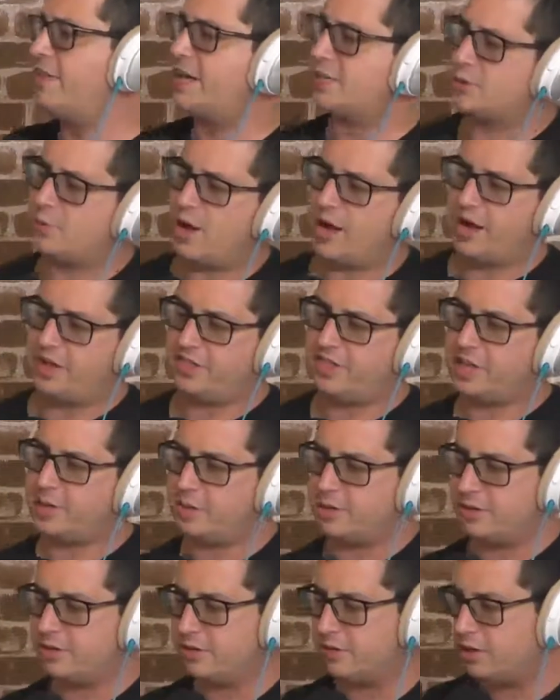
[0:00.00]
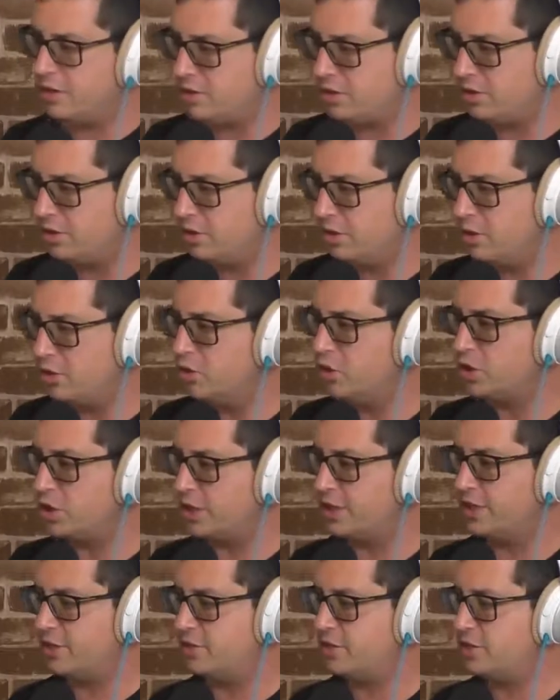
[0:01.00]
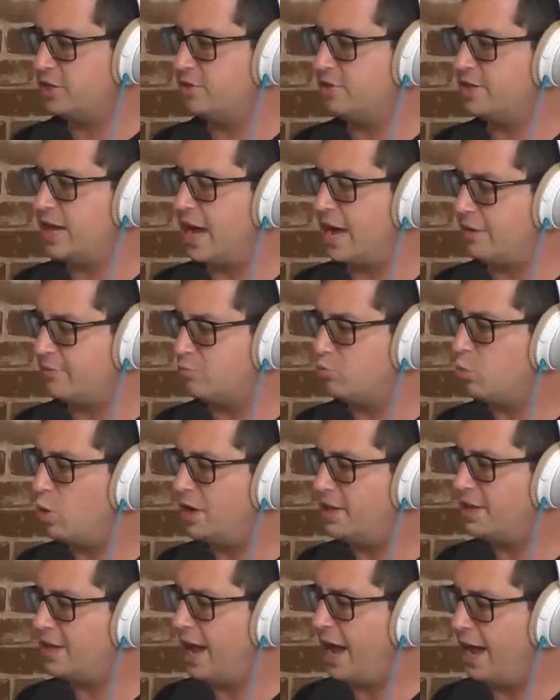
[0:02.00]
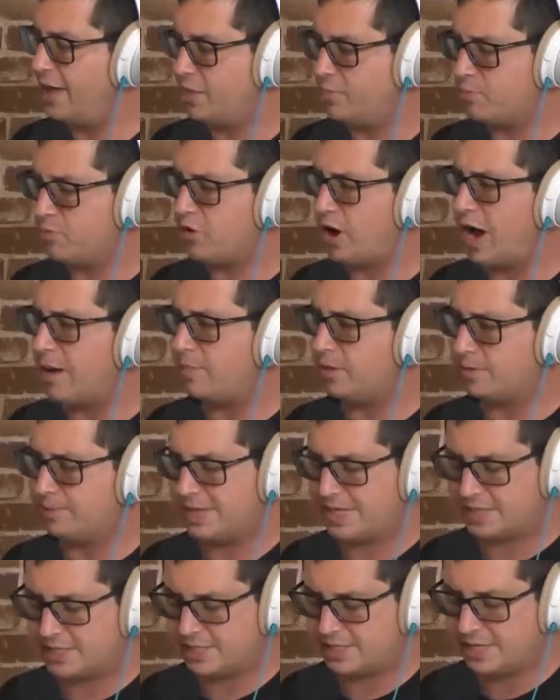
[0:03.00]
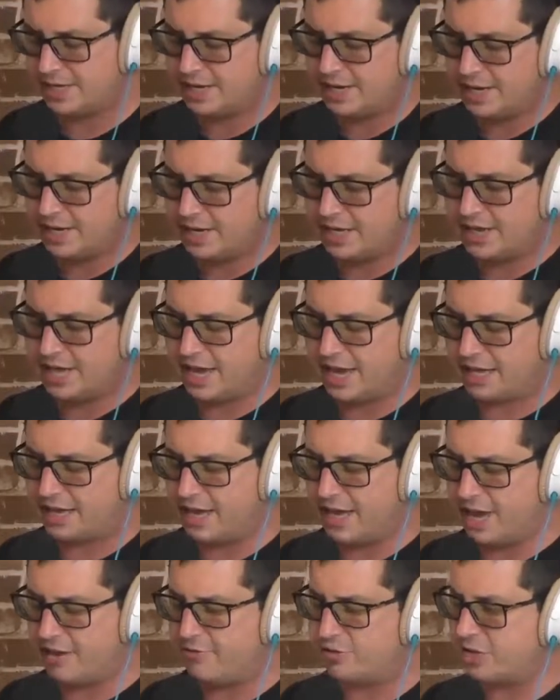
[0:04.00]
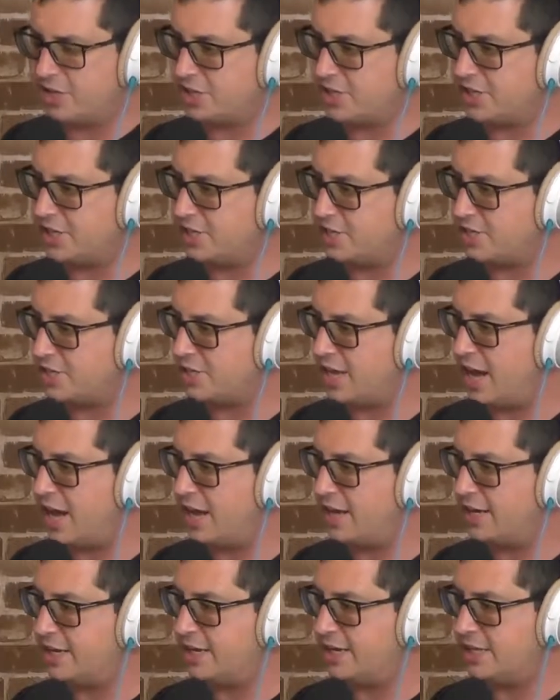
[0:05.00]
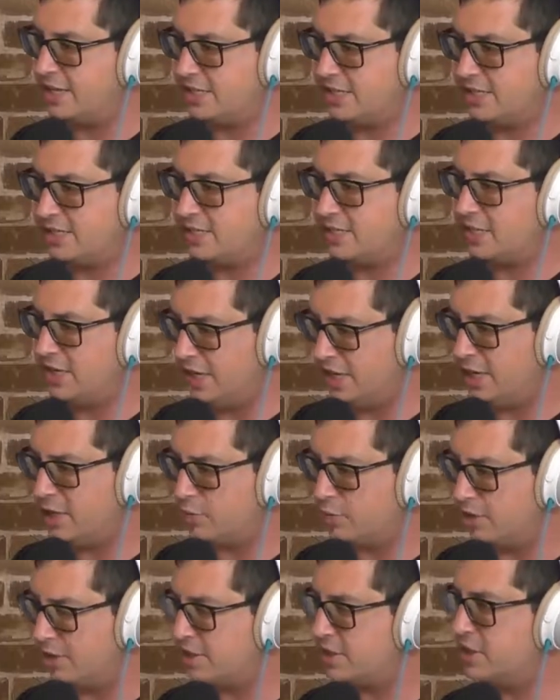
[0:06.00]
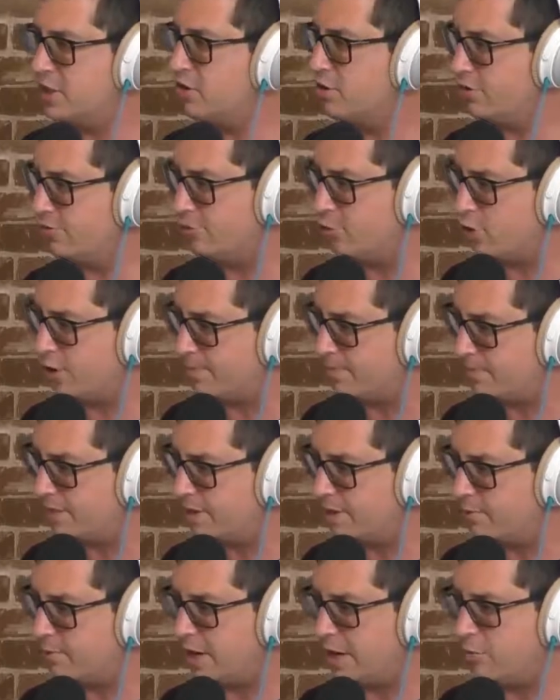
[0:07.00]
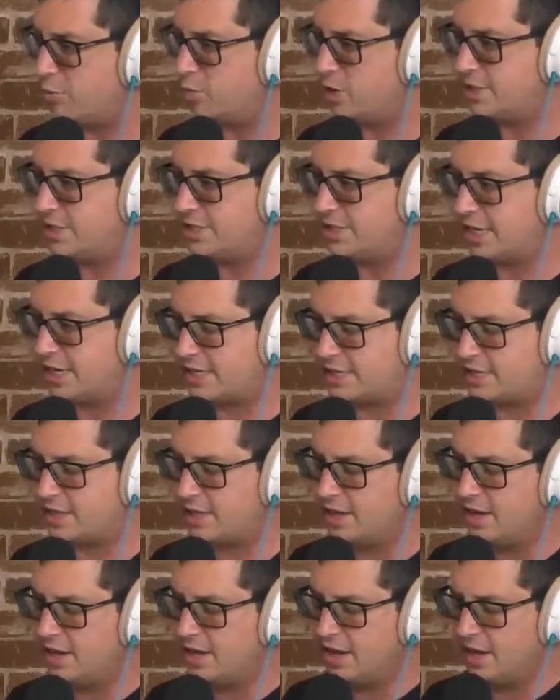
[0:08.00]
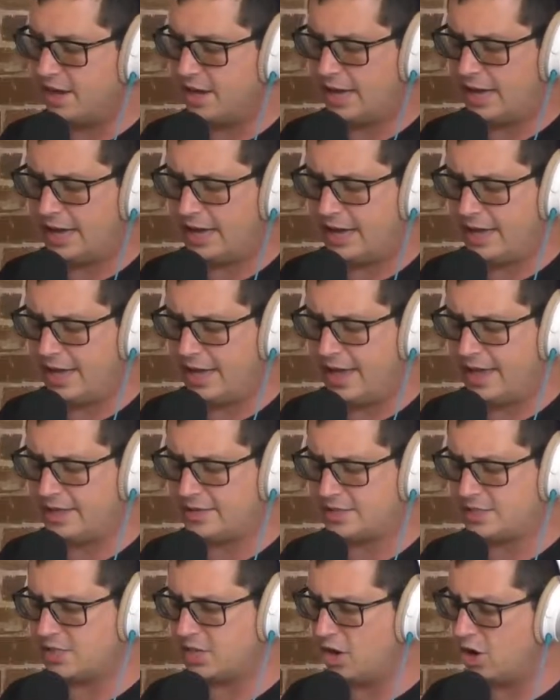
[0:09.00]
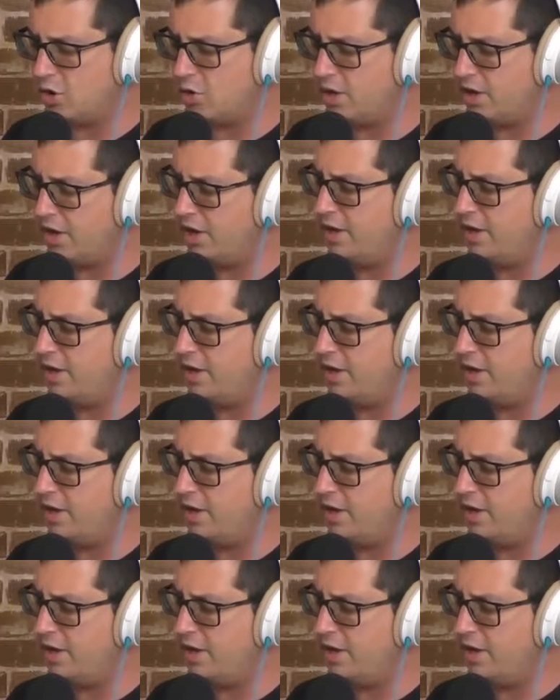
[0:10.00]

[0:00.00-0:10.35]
why I think usually there's 2 die. 1 die, the problem is that every single side is equal. It's uniform, right? 1/6. And so